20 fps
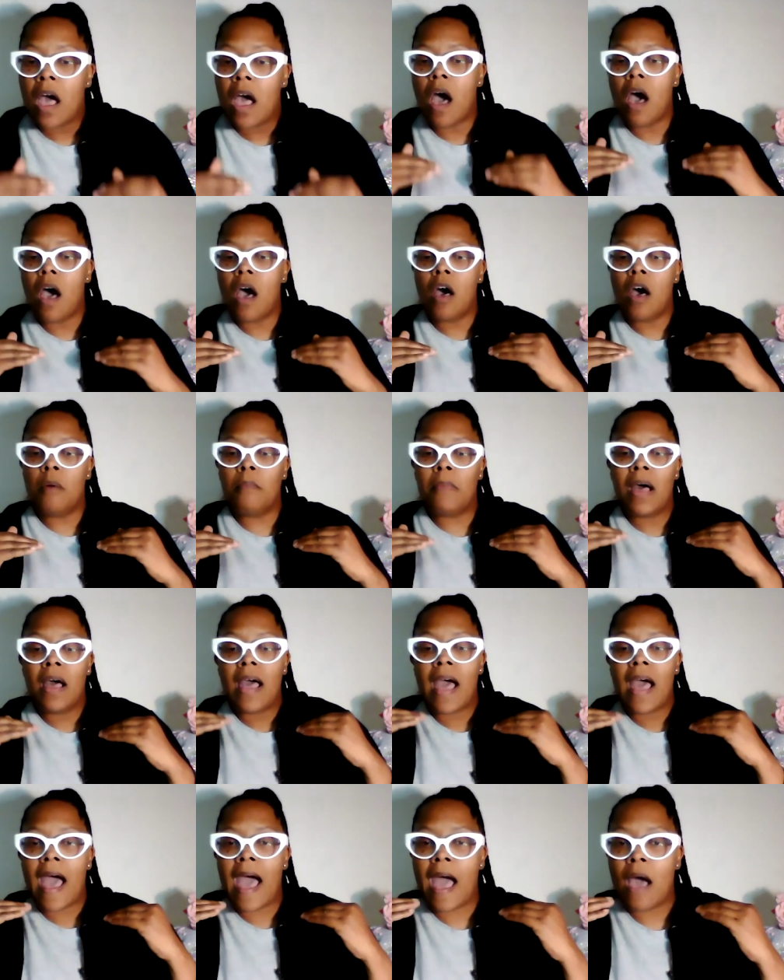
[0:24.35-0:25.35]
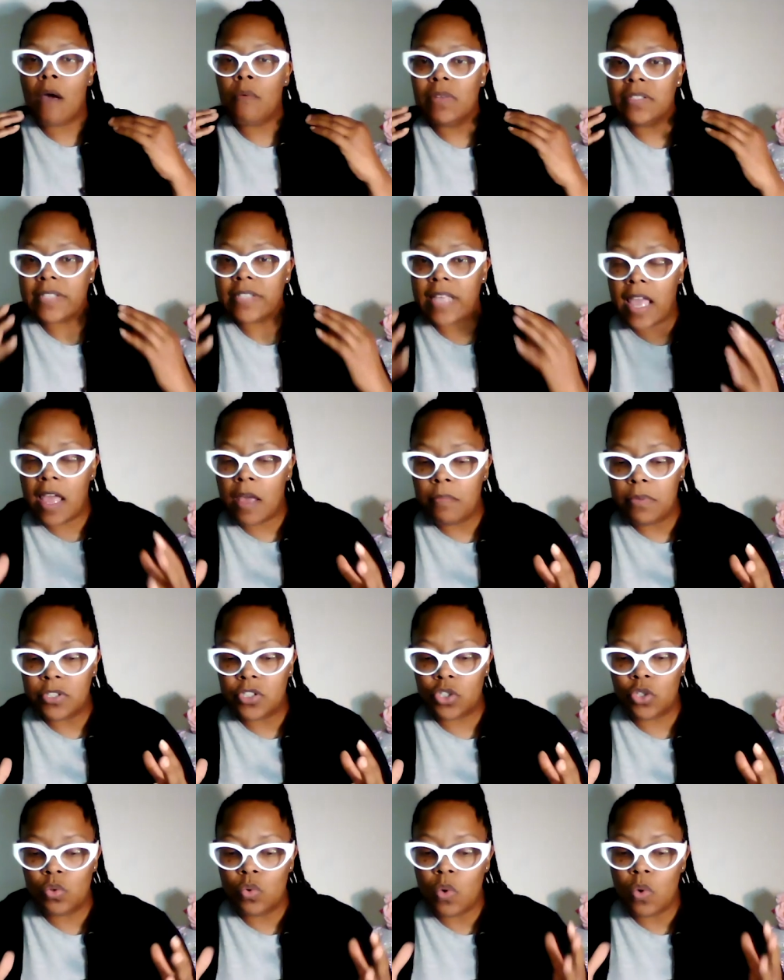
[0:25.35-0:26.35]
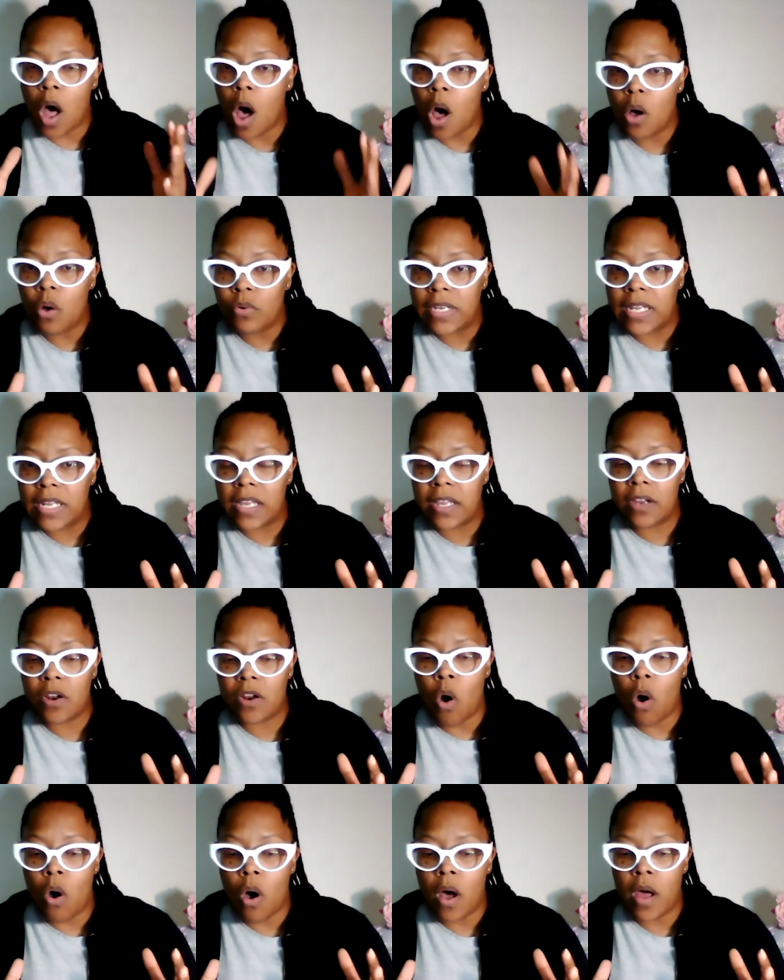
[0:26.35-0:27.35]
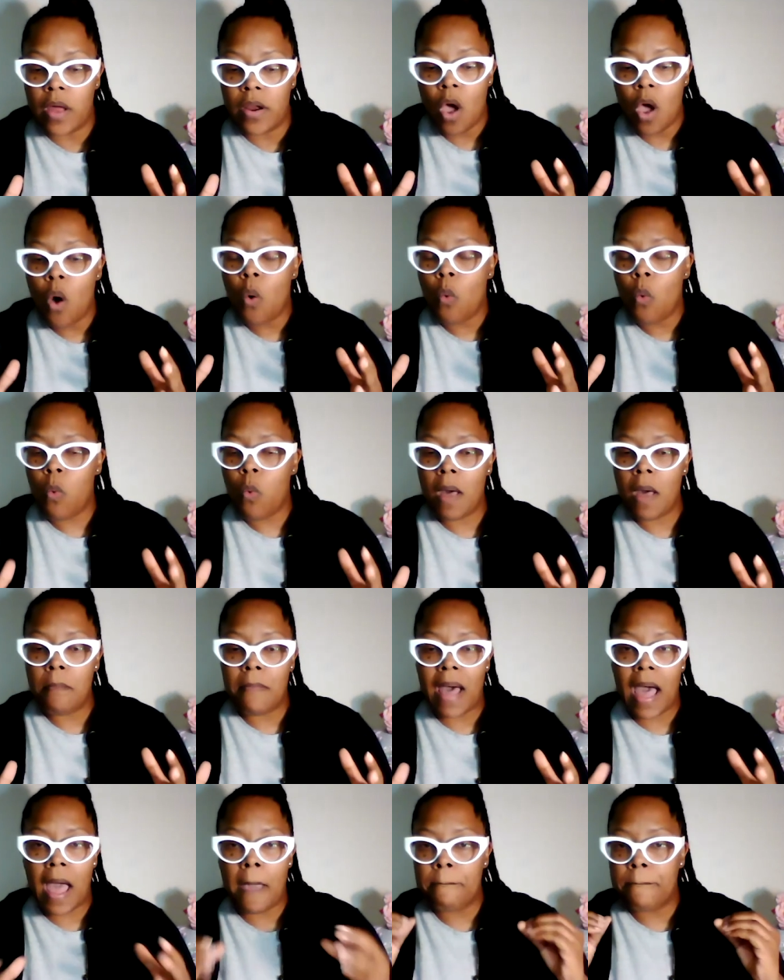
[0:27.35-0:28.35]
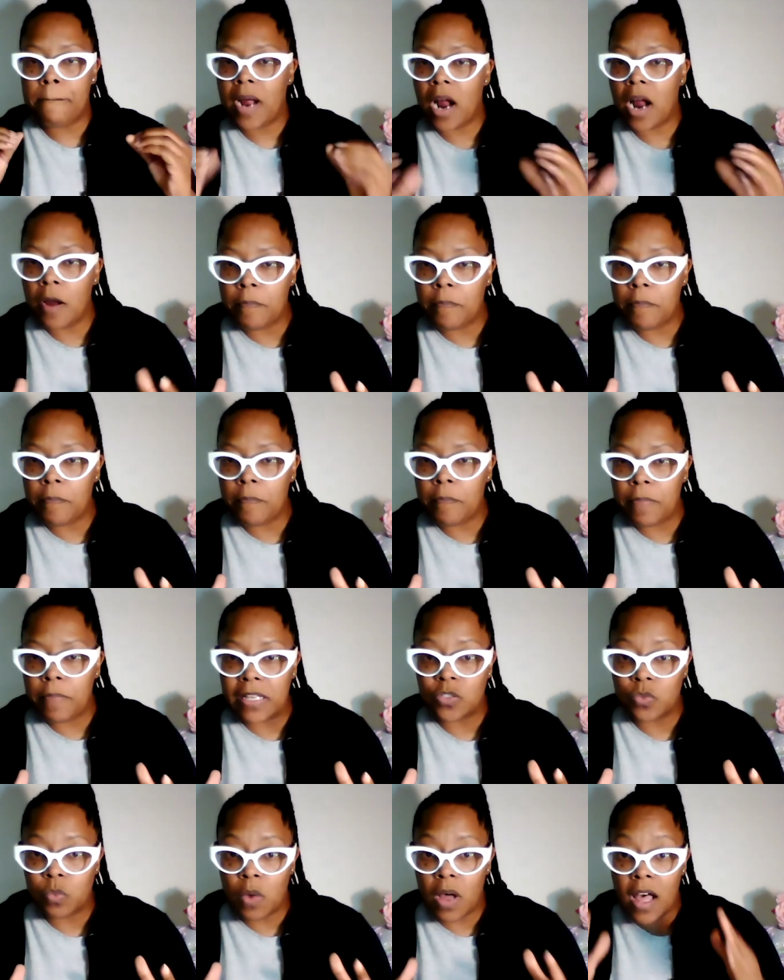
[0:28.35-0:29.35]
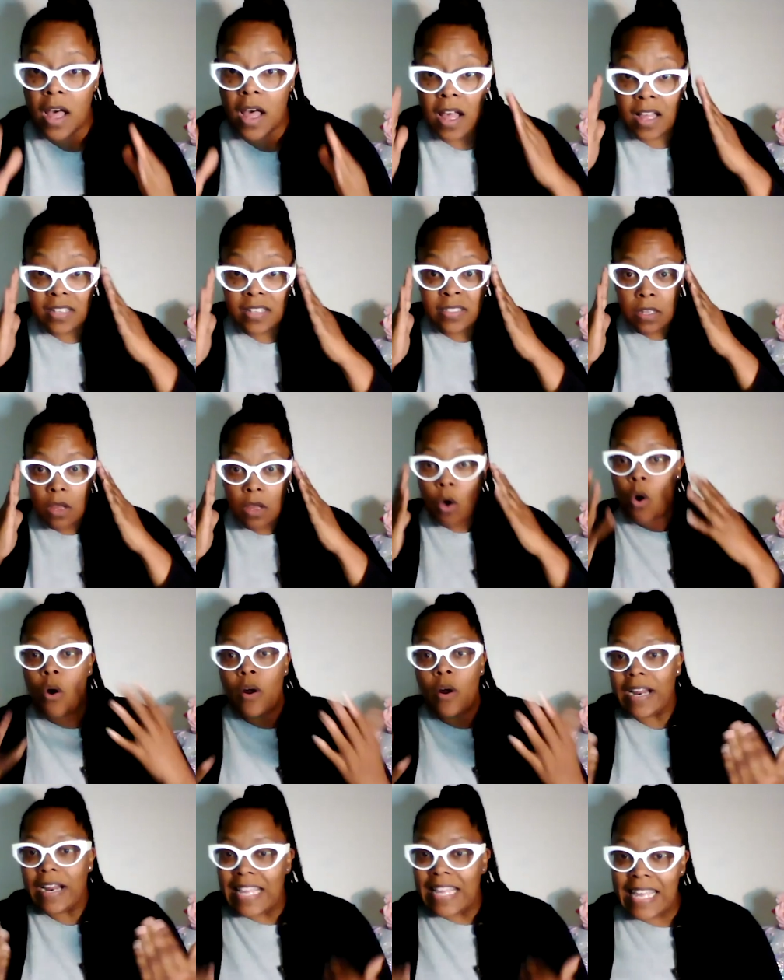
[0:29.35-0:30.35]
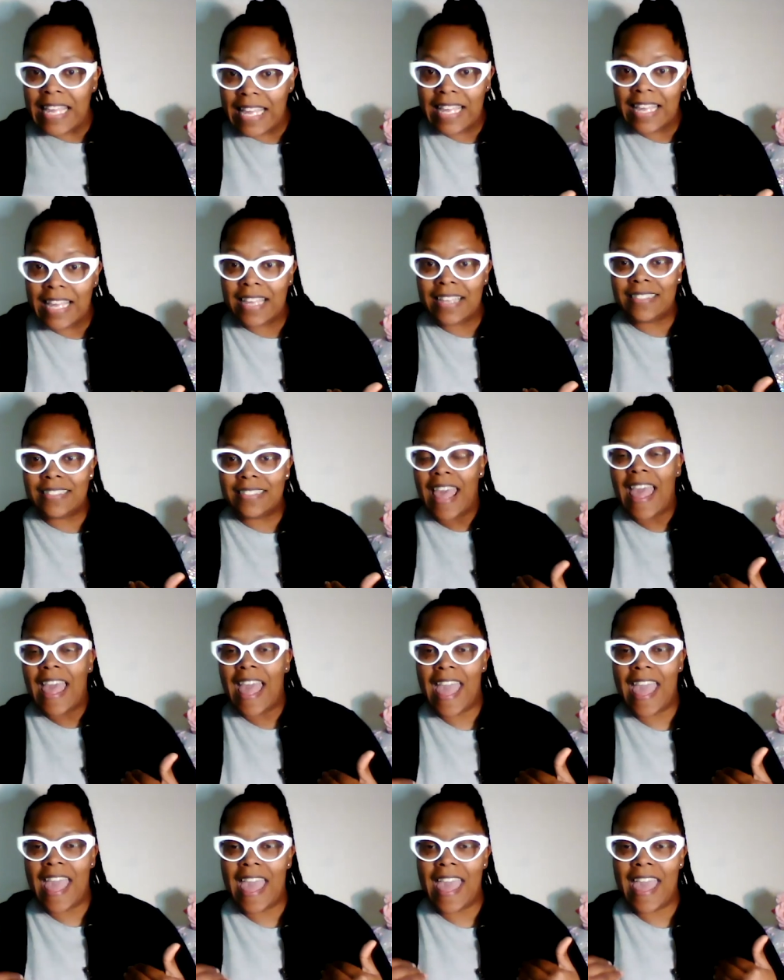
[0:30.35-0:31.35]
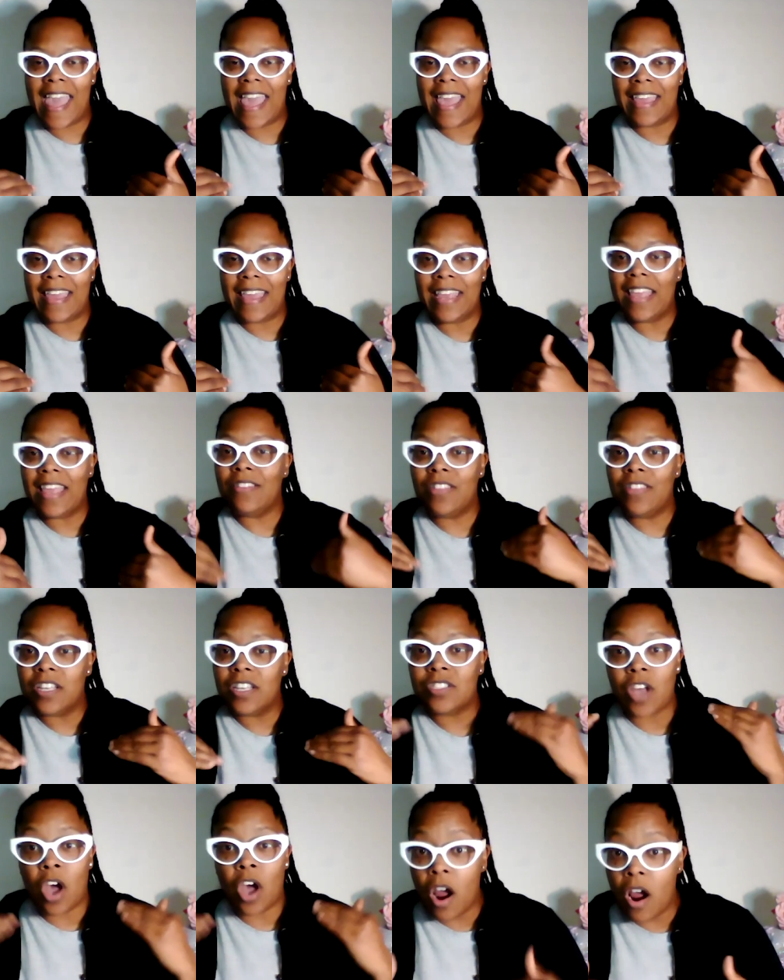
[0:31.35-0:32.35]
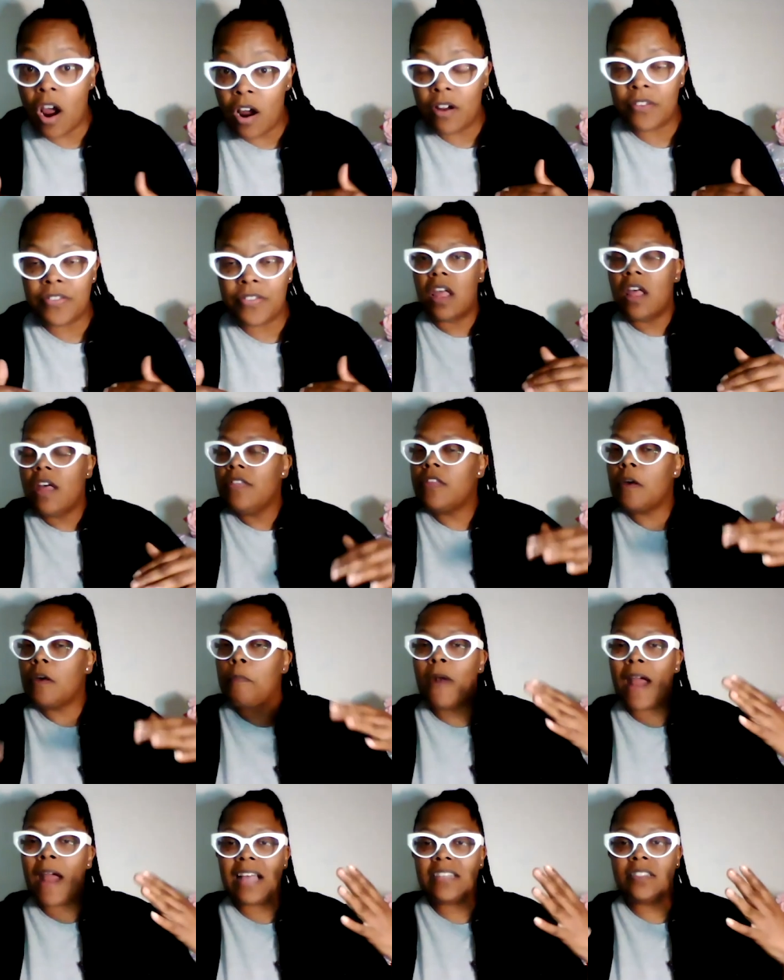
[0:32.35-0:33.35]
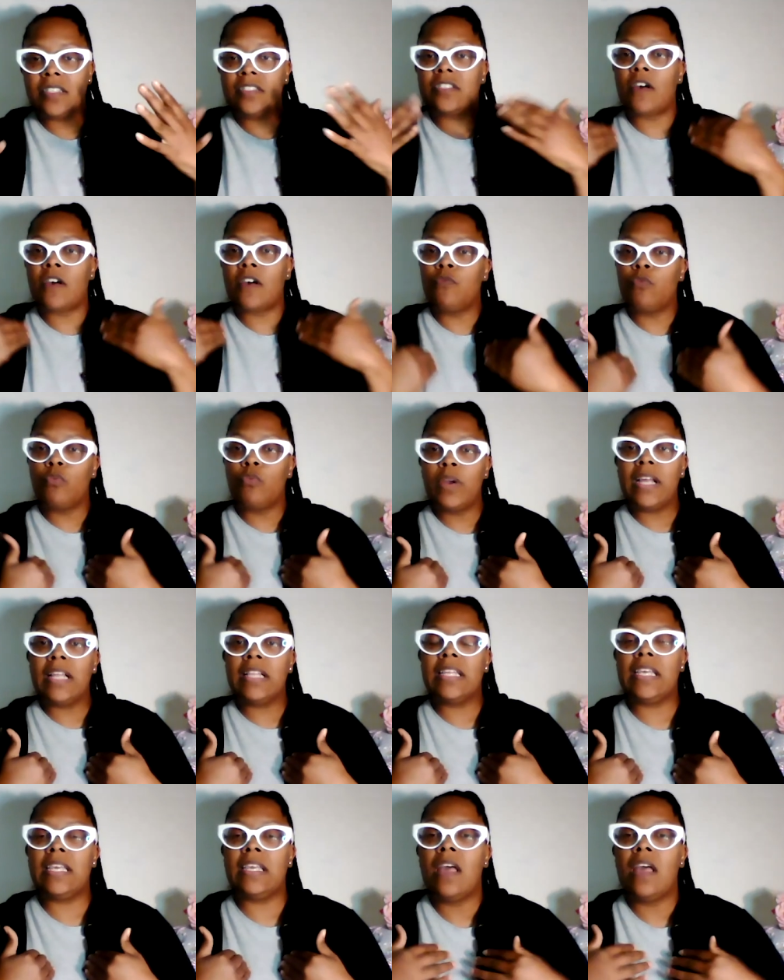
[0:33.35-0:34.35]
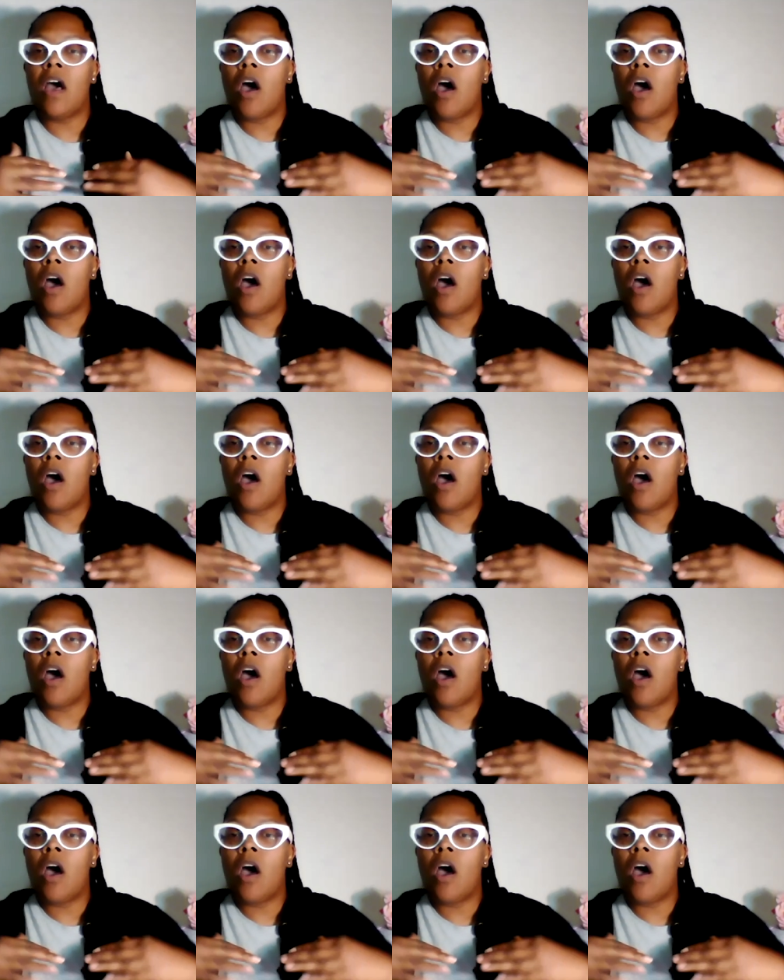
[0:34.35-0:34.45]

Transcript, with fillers: Um, I was able to hone in on what my purpose was, or is and in this earth, the process of really